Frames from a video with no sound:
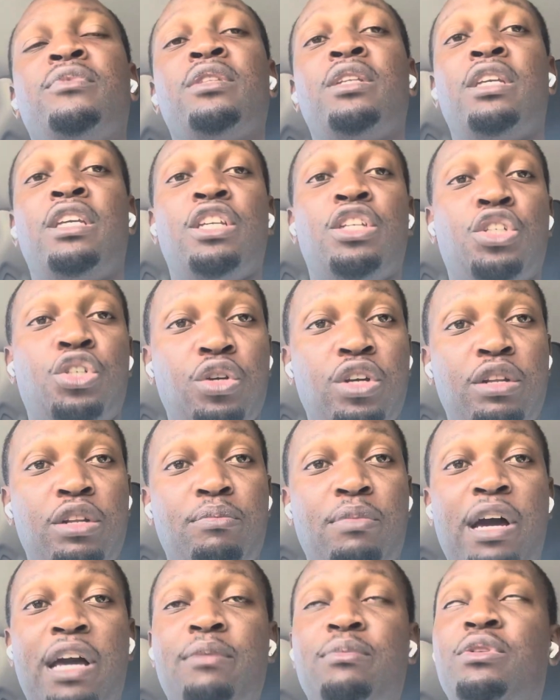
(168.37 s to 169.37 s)
He trained
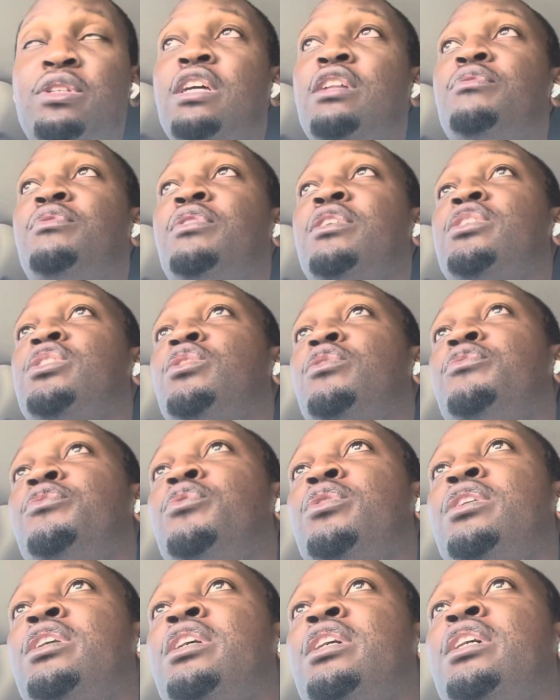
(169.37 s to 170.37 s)
by himself and so
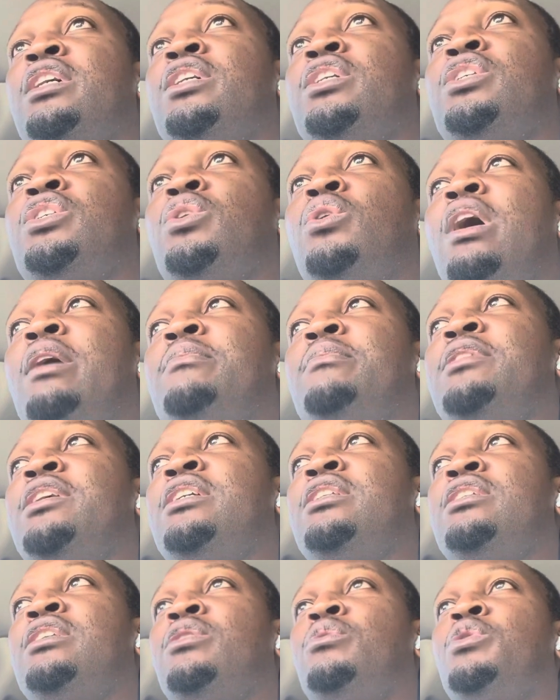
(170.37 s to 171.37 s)
forth. So I
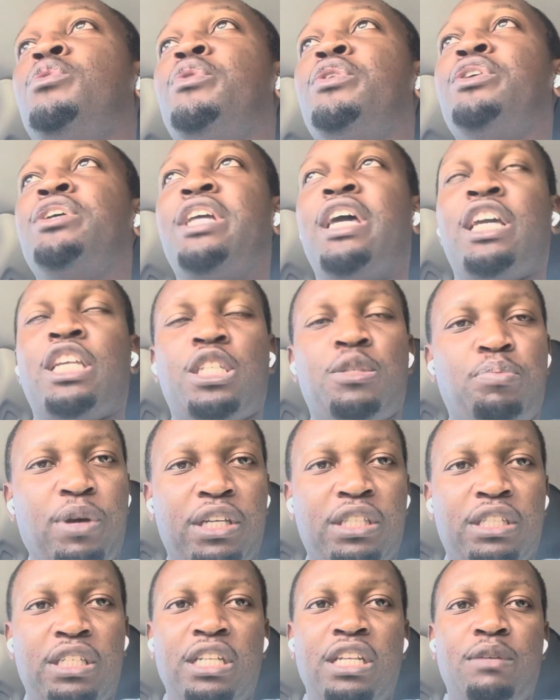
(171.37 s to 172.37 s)
mean, we weren't
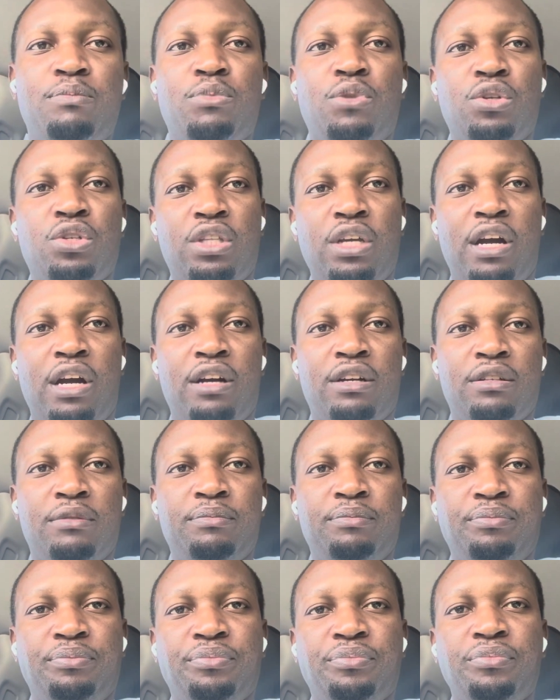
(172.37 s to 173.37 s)
expecting him to start.
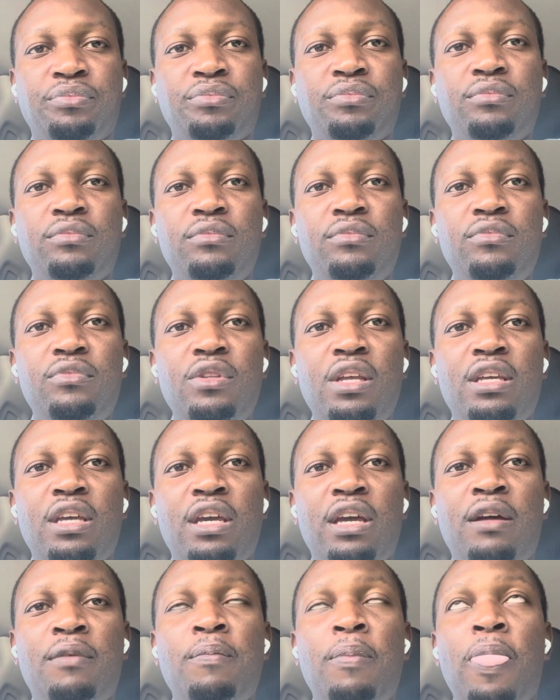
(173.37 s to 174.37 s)

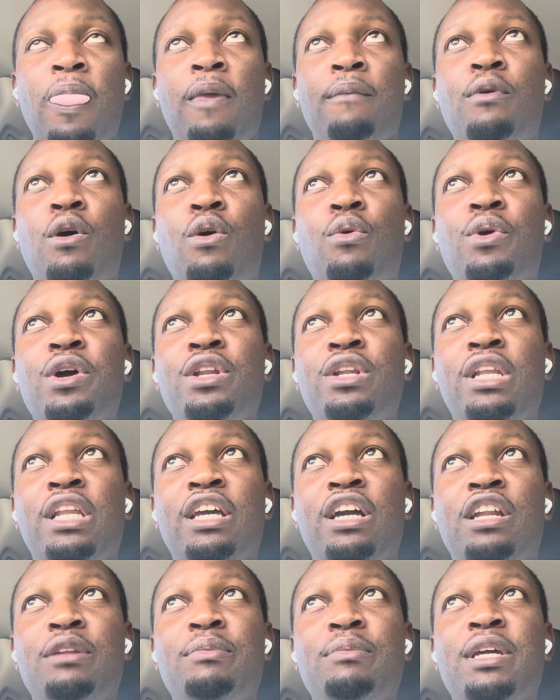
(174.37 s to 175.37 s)
Yeah, but when
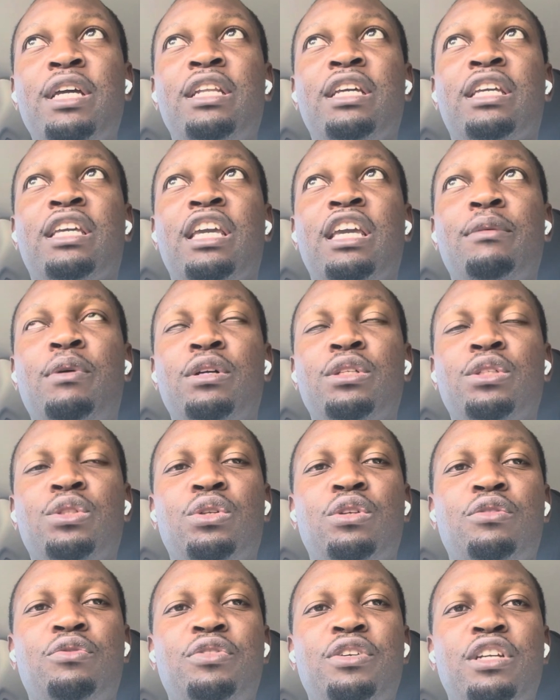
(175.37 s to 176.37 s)
Leon Bailey came onto
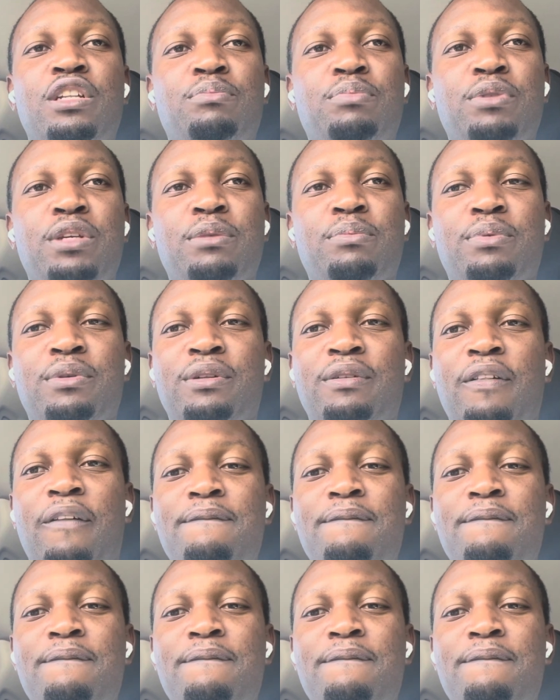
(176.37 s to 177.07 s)
the field, people,